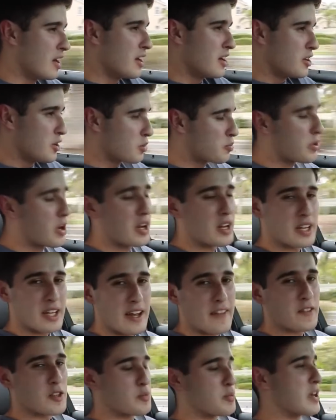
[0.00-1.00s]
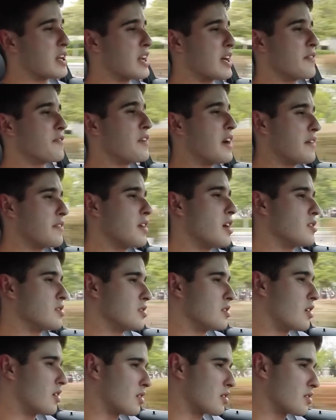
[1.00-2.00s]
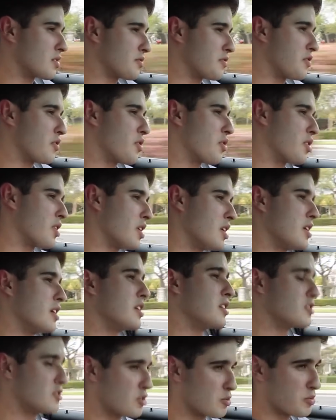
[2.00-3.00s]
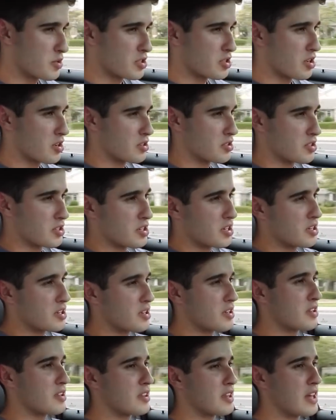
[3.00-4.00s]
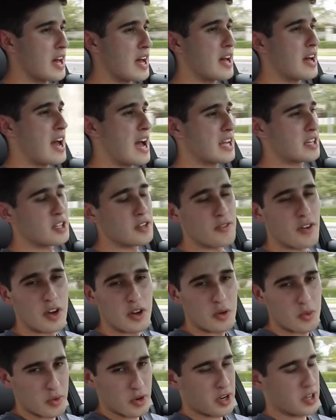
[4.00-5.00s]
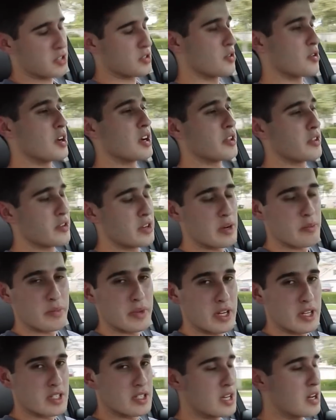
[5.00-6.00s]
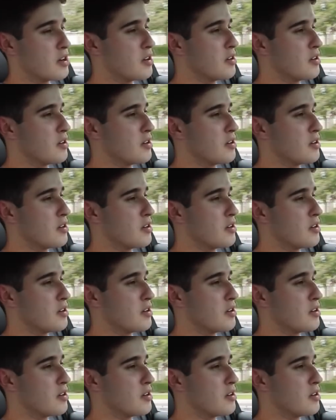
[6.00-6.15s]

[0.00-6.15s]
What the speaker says: you're probably gonna have to spend like $5,000 for a supercharger that Active Auto Works or other companies sell.